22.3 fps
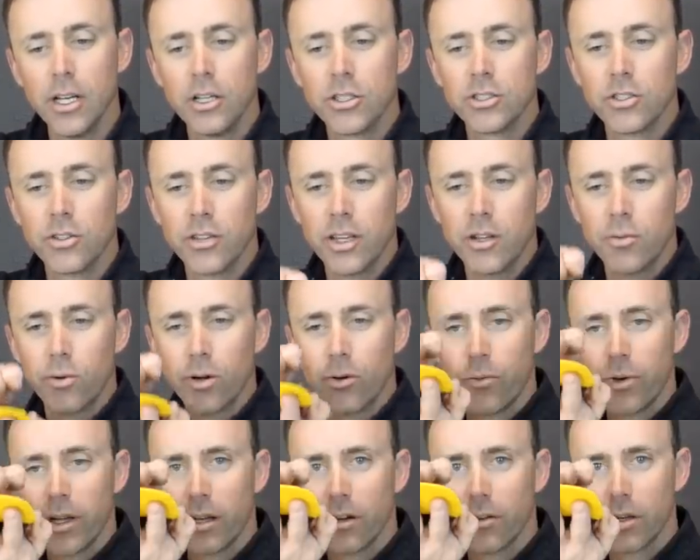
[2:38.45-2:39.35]
So then
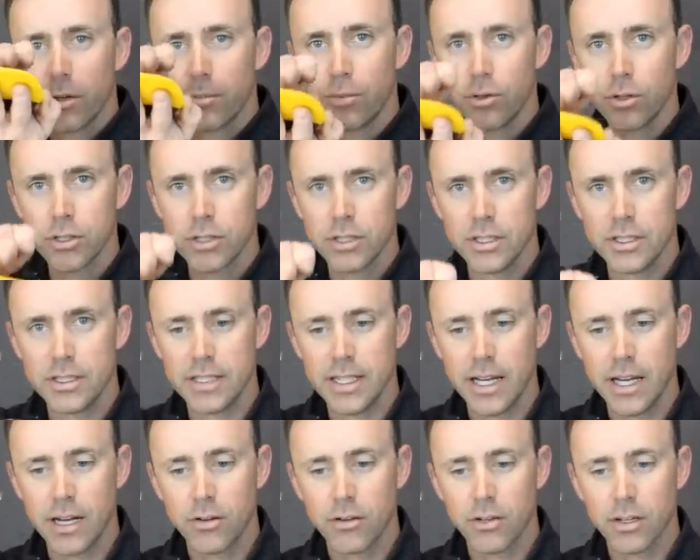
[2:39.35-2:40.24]
when we go to push
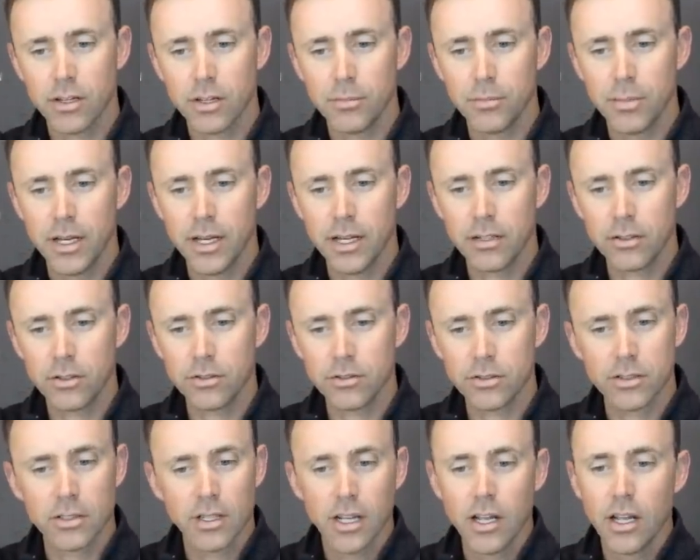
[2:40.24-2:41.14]
down on the
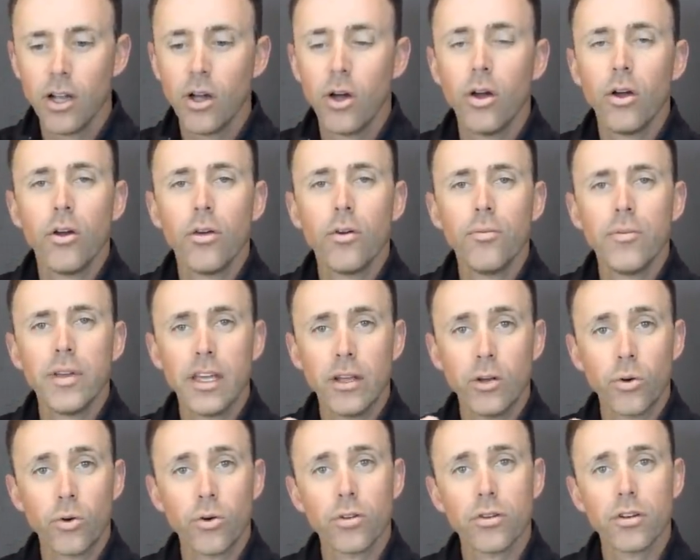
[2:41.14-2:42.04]
pedals,
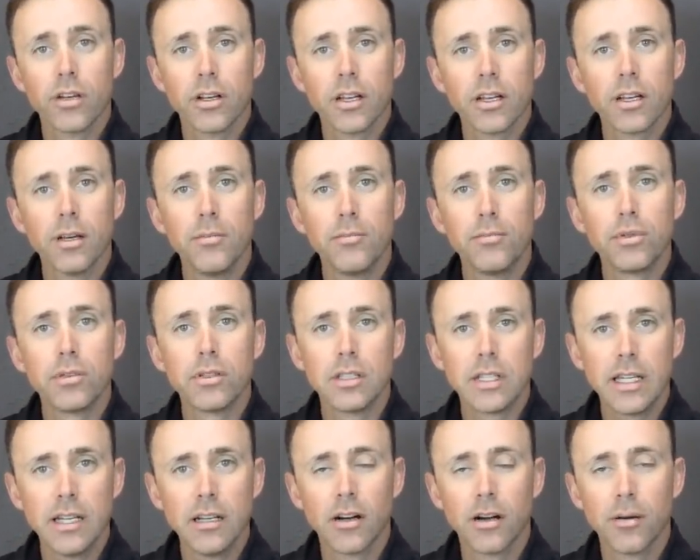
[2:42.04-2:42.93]
in order to
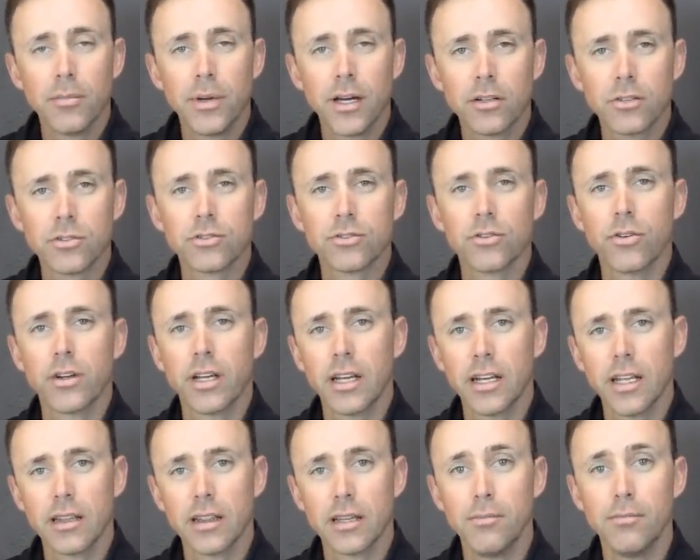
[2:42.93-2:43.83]
complete our pedal stroke
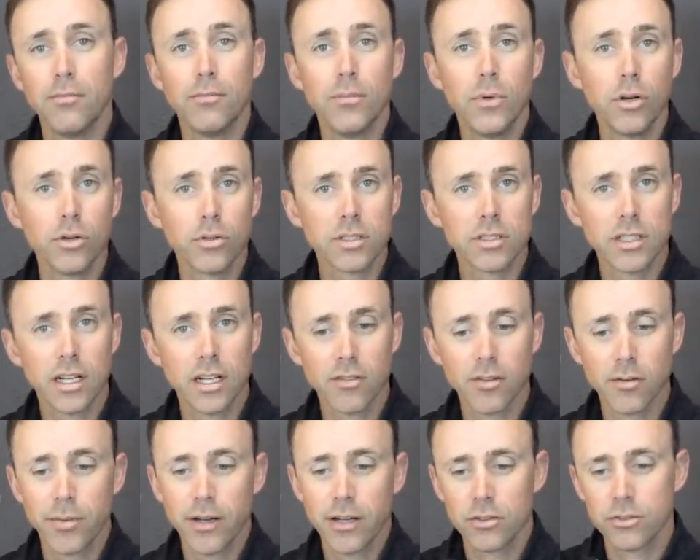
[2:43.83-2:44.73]
and get the most out
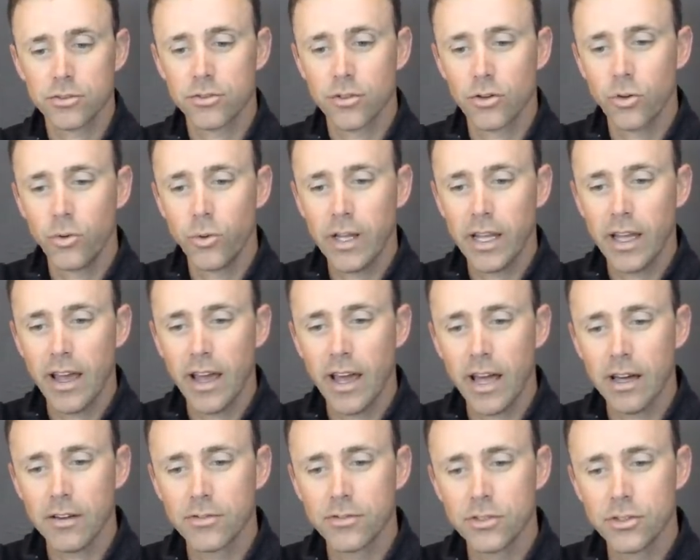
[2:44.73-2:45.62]
of our pedal stroke, we
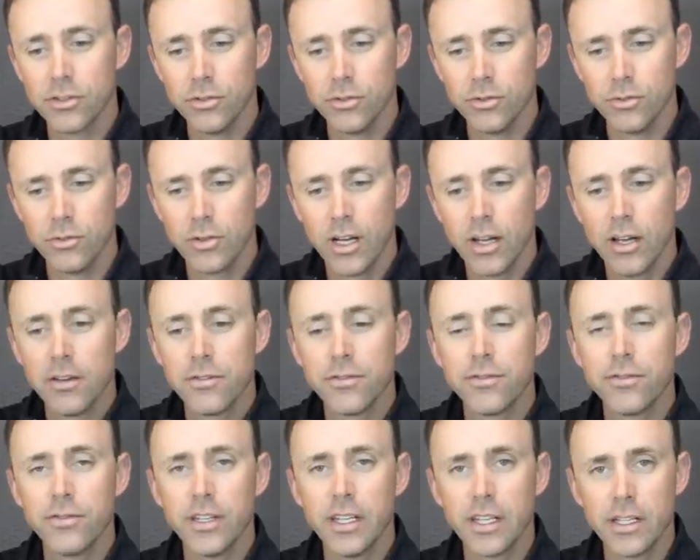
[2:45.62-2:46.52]
have to
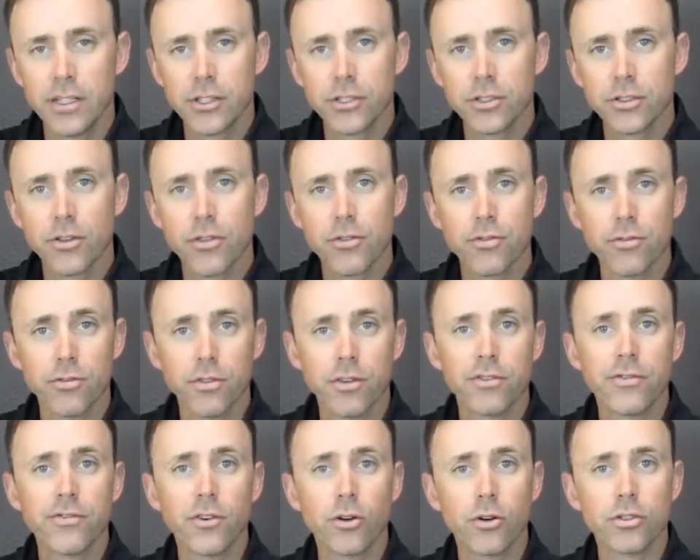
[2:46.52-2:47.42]
finish through the
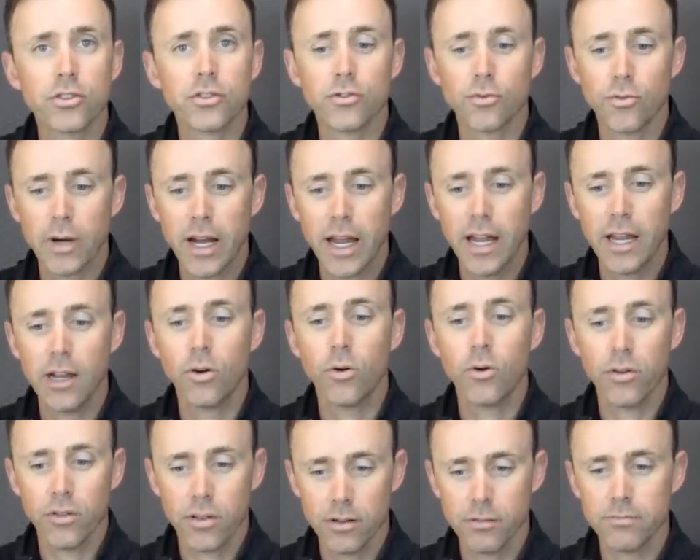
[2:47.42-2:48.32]
first ray
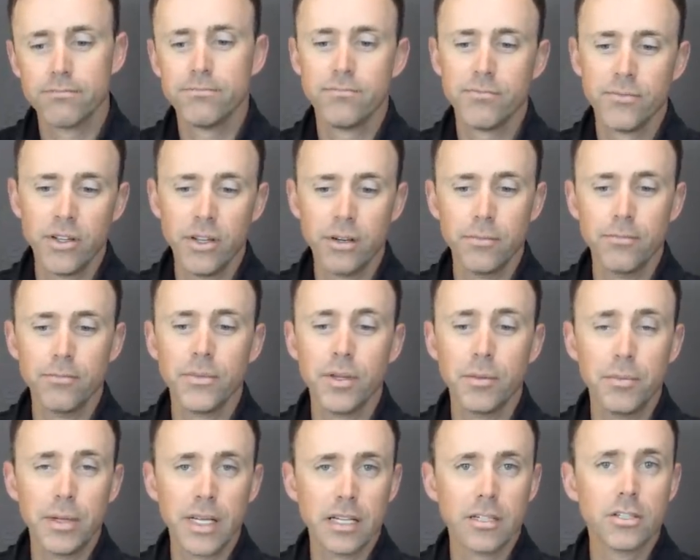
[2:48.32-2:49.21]
or the, the,
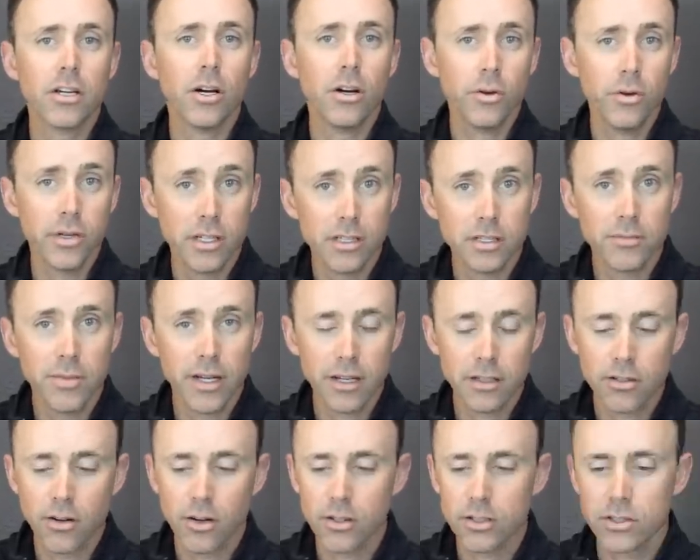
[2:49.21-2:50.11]
the big toe and its
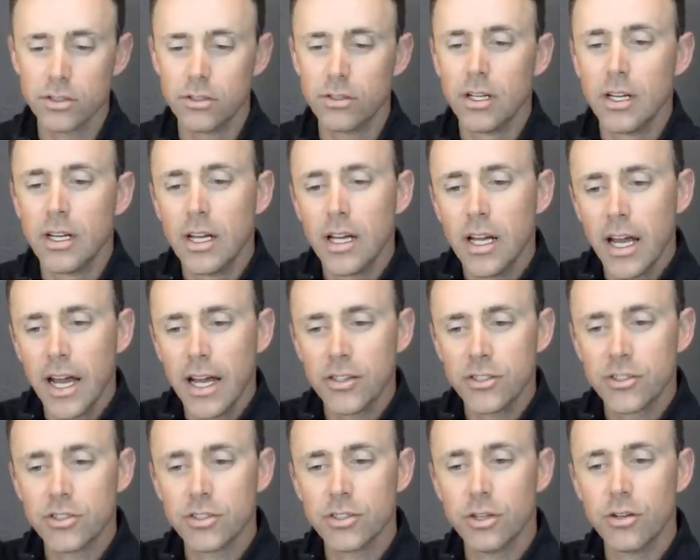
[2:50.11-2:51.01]
metatarsal.
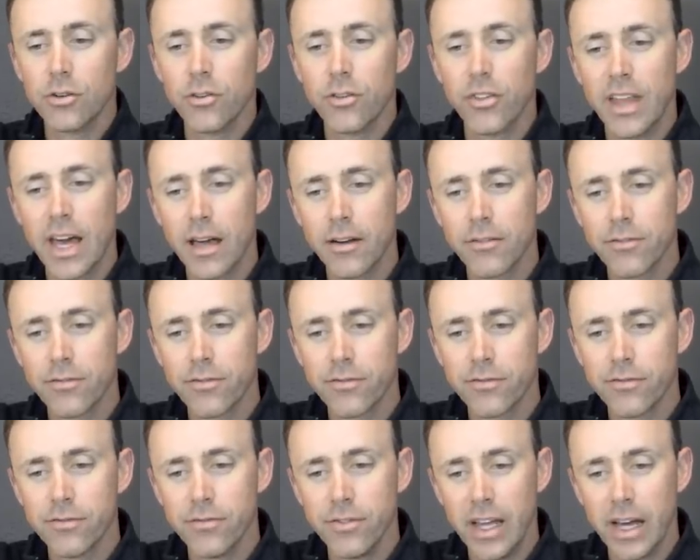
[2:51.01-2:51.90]
And so that,
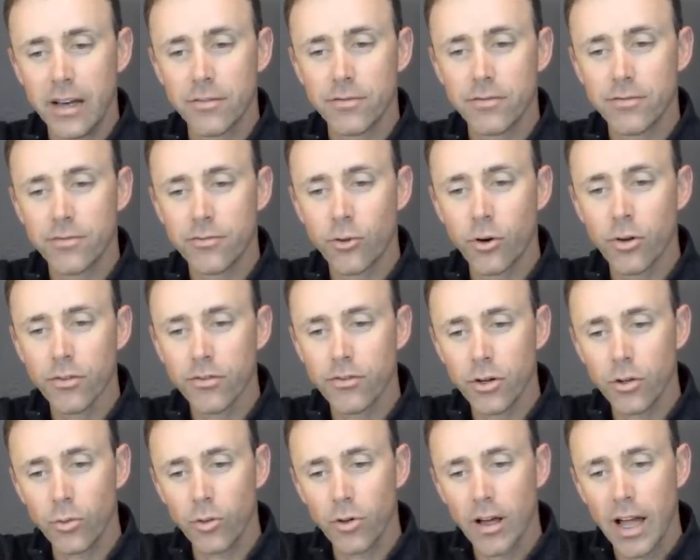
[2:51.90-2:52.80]
that
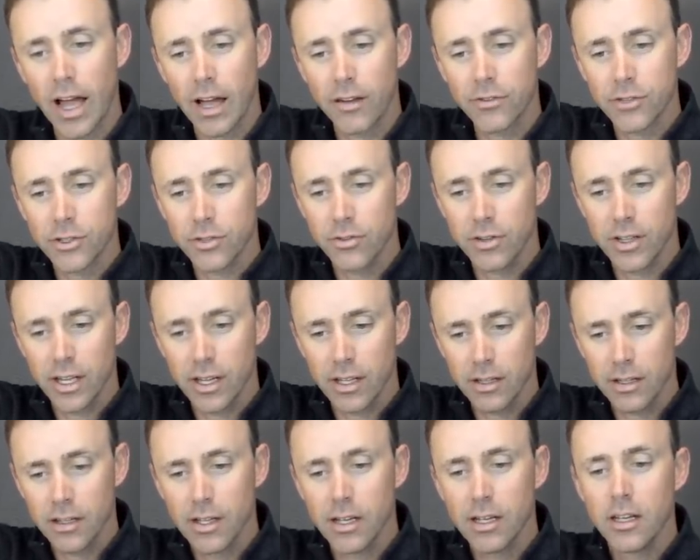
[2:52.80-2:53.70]
forefoot will have to
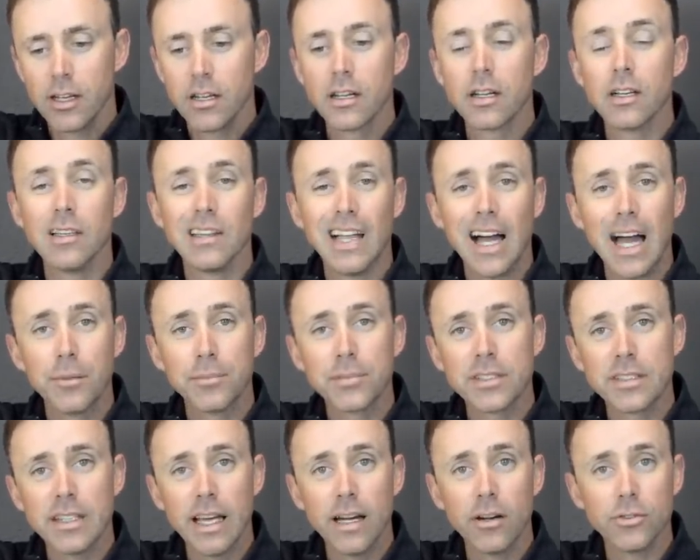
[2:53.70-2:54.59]
then
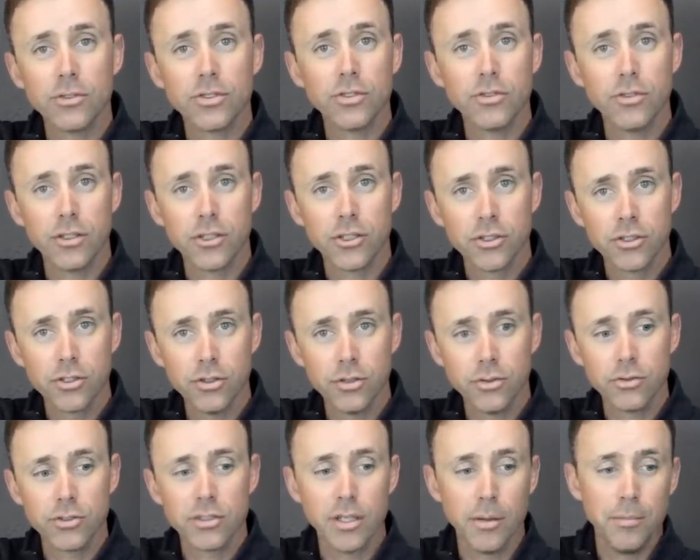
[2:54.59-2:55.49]
collapse down to the
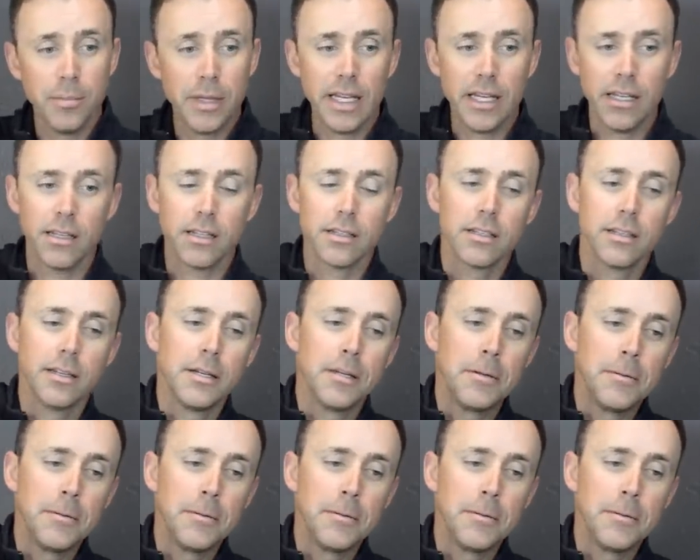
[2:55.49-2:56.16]
shoe to meet it.